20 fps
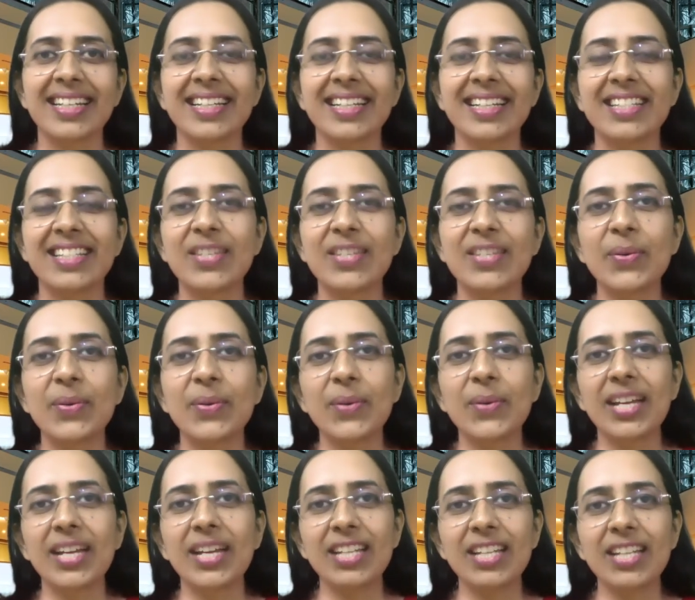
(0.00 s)
So
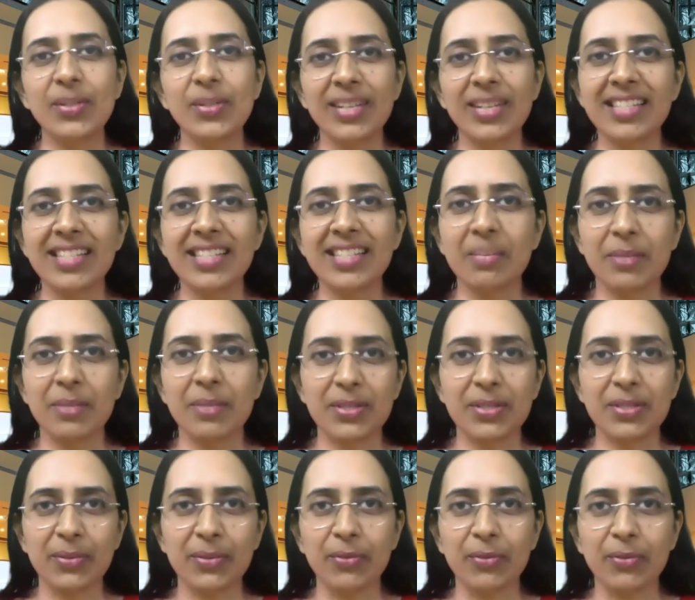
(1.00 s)
in today's
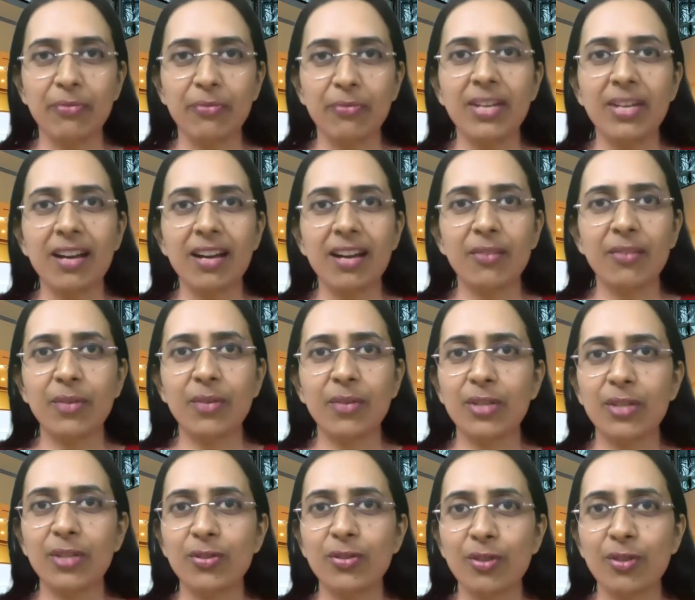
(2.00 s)
episode, we are going
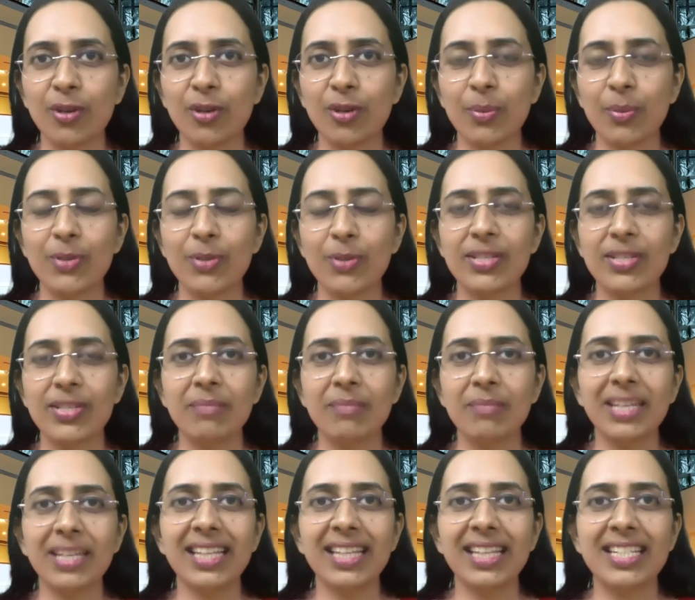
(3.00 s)
to talk about
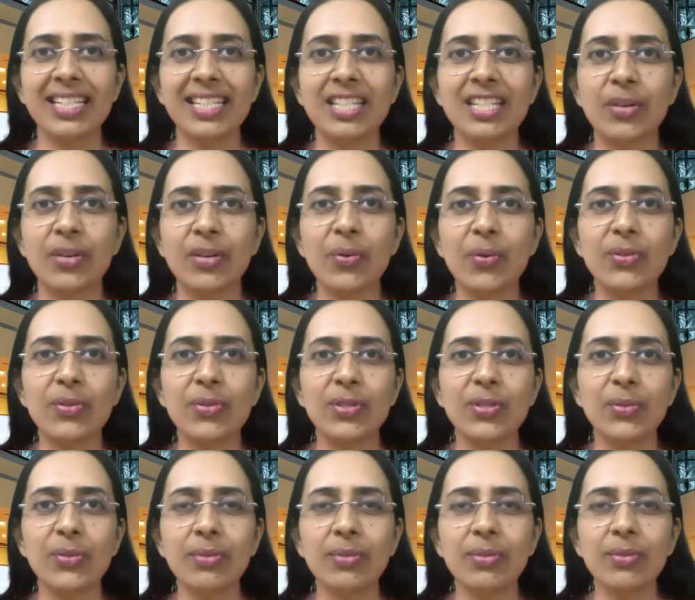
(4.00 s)
something that is
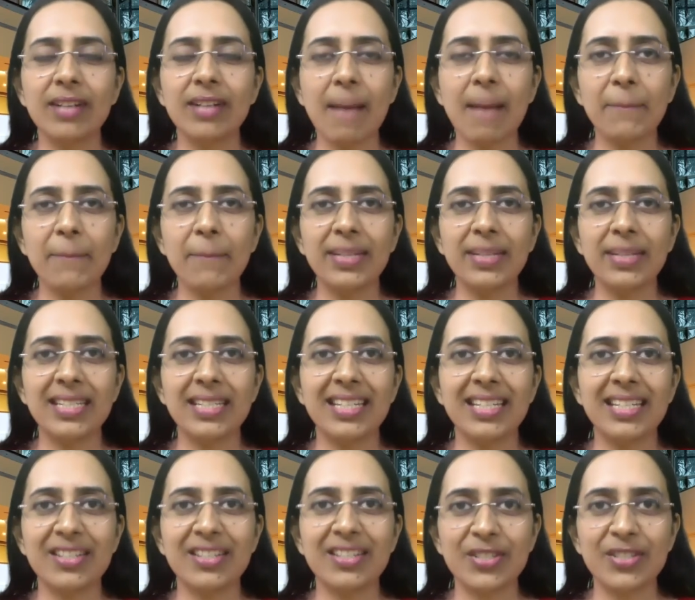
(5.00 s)
so rampant in
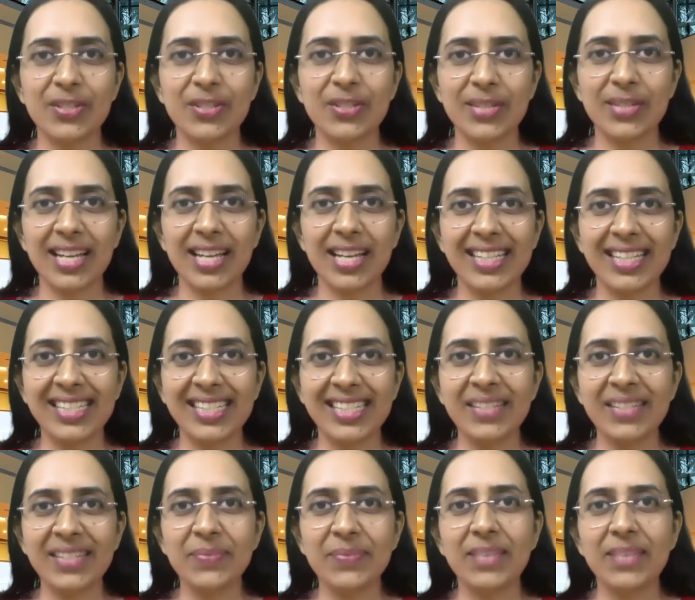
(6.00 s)
our society,
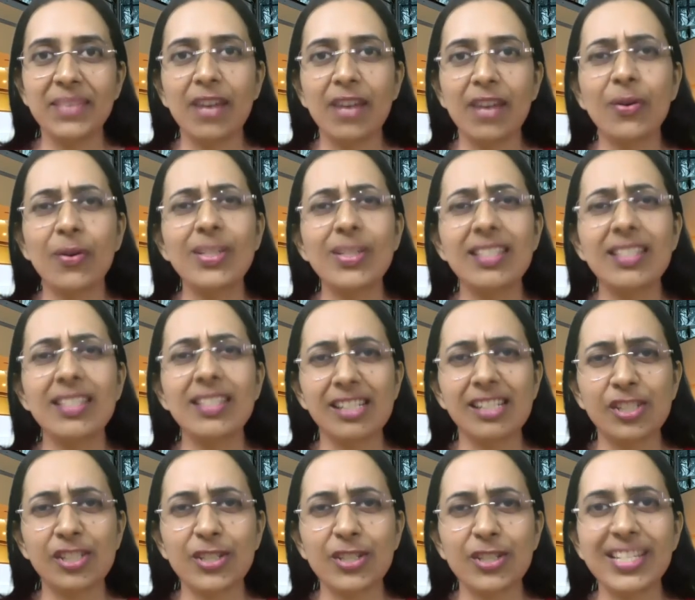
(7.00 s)
across
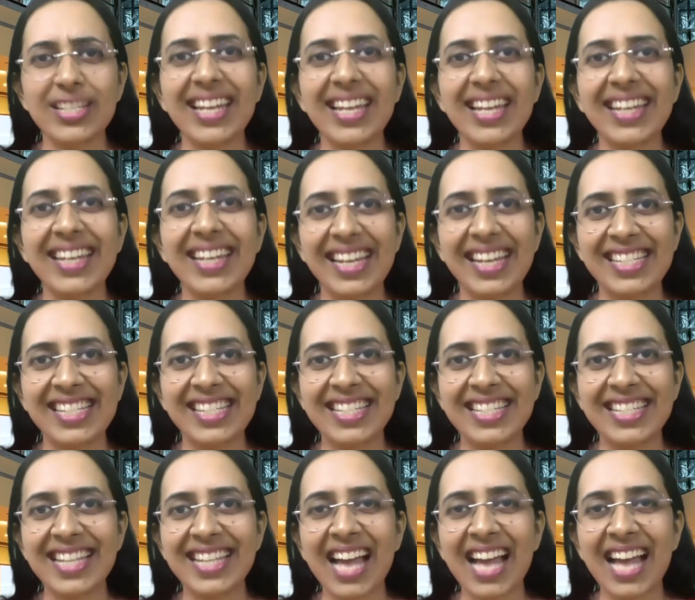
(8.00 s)
cultures and nations
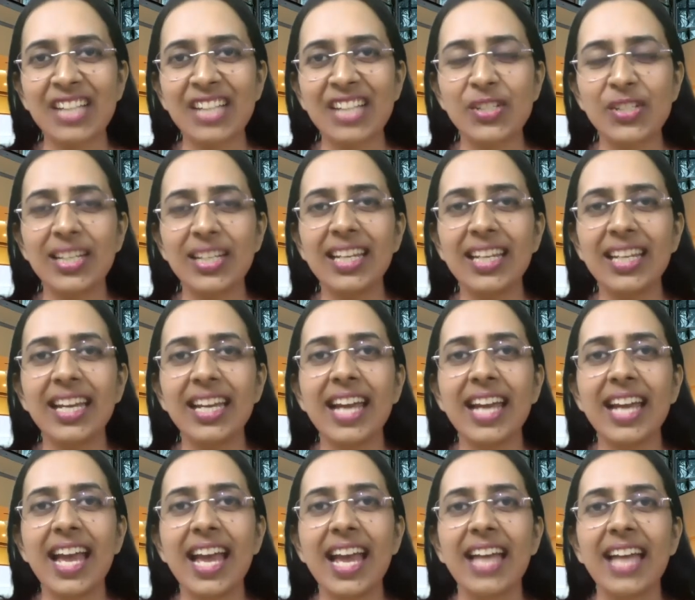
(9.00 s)
actually,
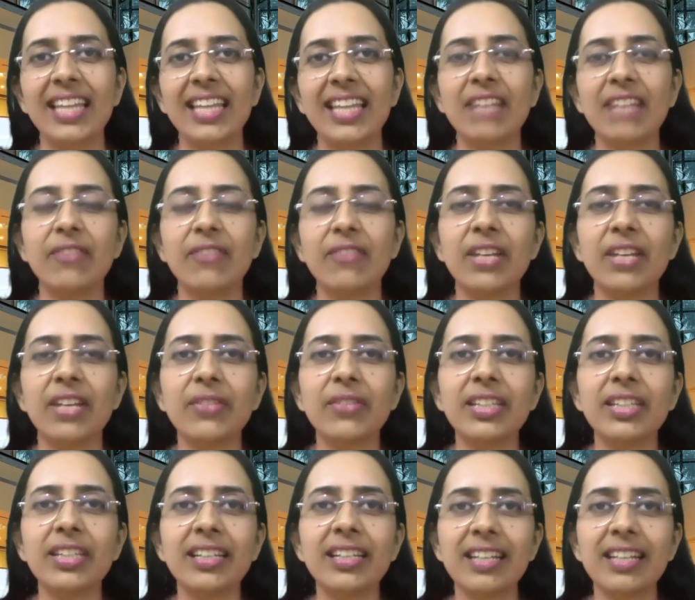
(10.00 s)
that whenever
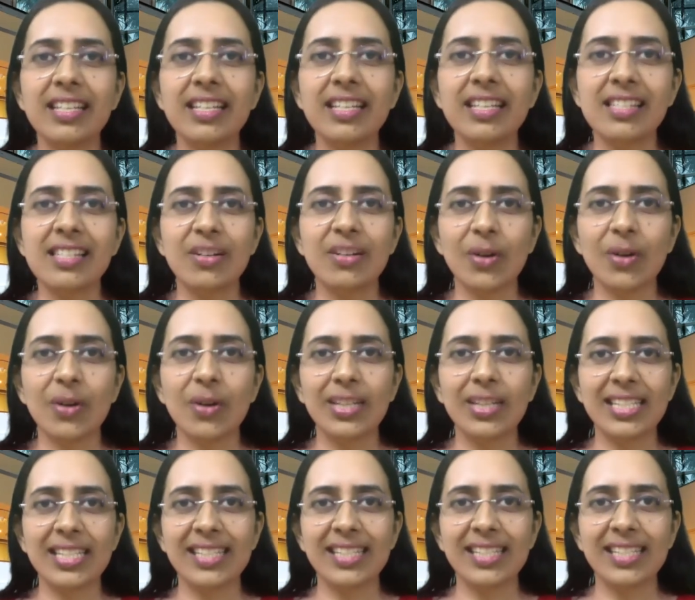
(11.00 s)
there is a
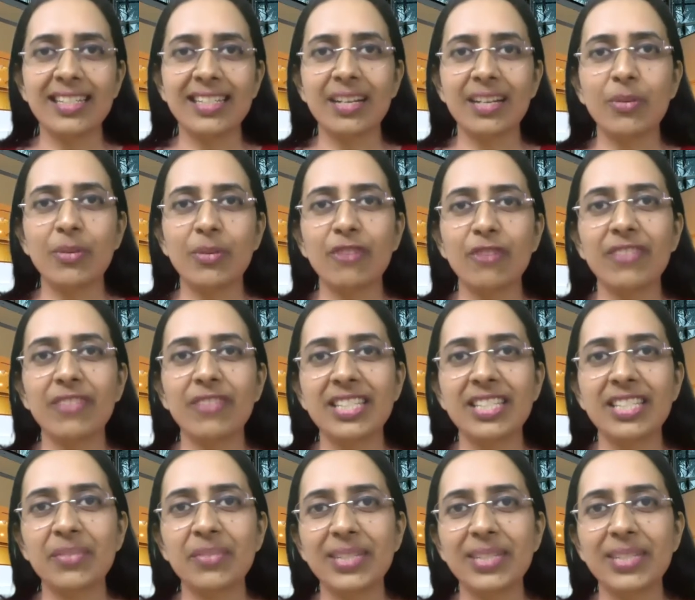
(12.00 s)
holiday time or a
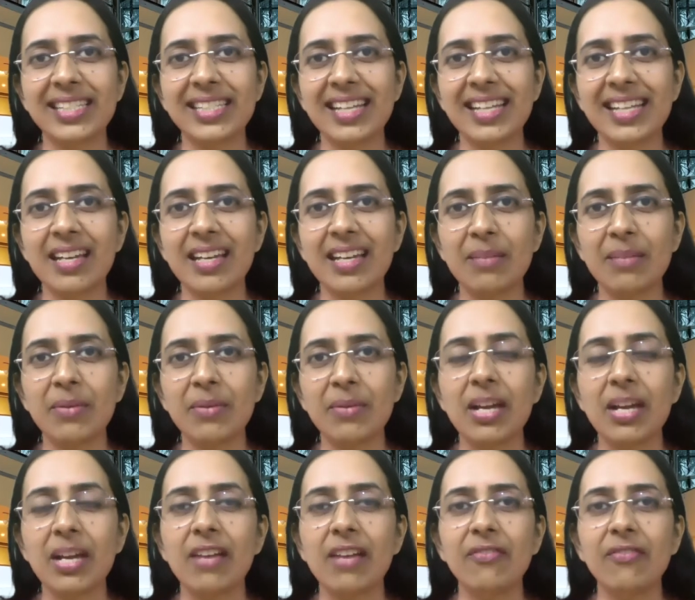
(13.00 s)
festival time,
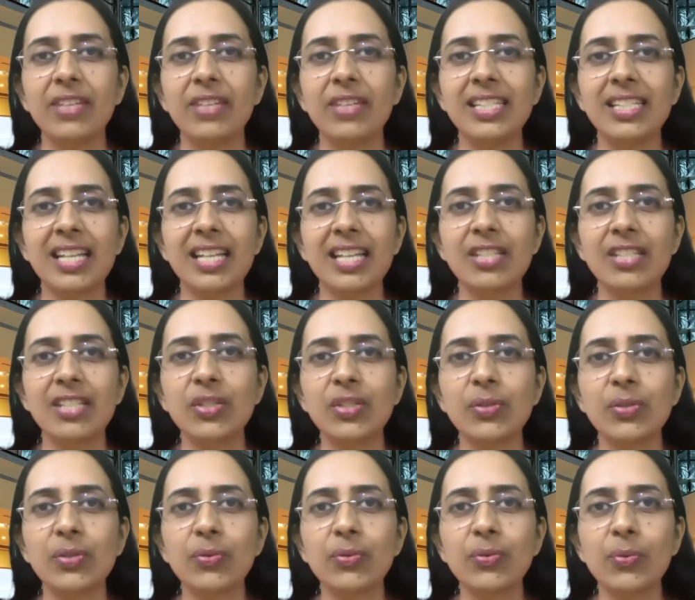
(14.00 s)
we tend
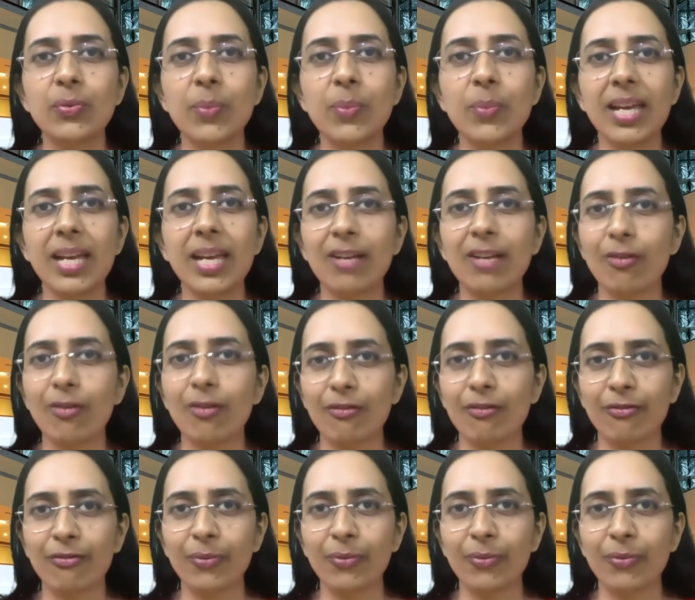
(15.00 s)
to make a lot of
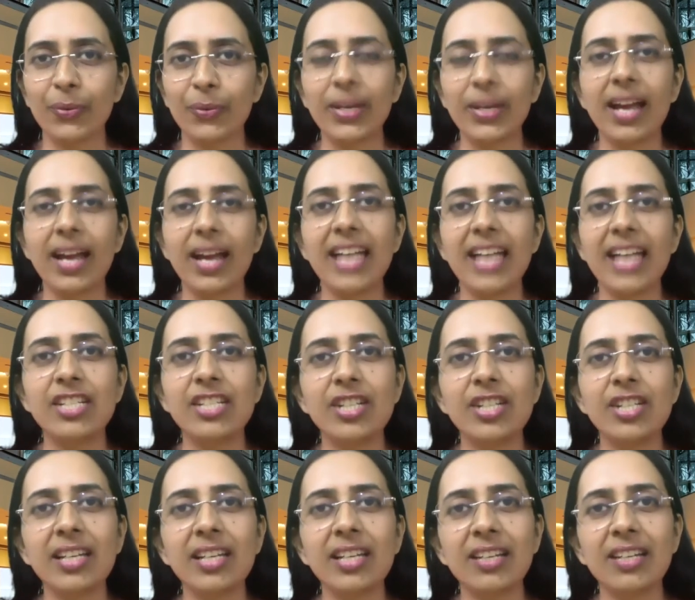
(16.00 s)
food and
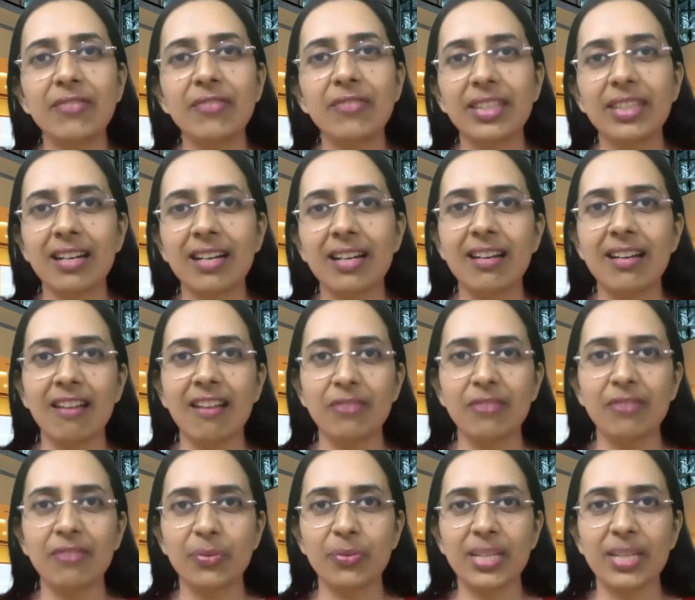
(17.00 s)
share it with our loved
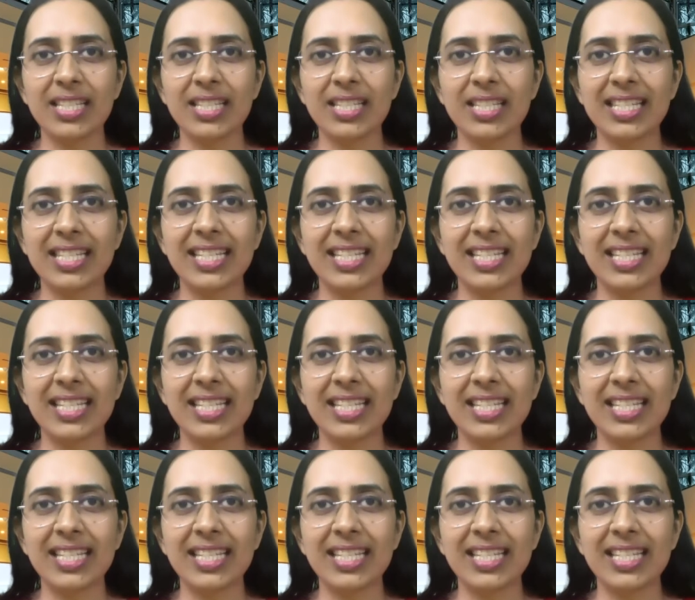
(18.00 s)
ones.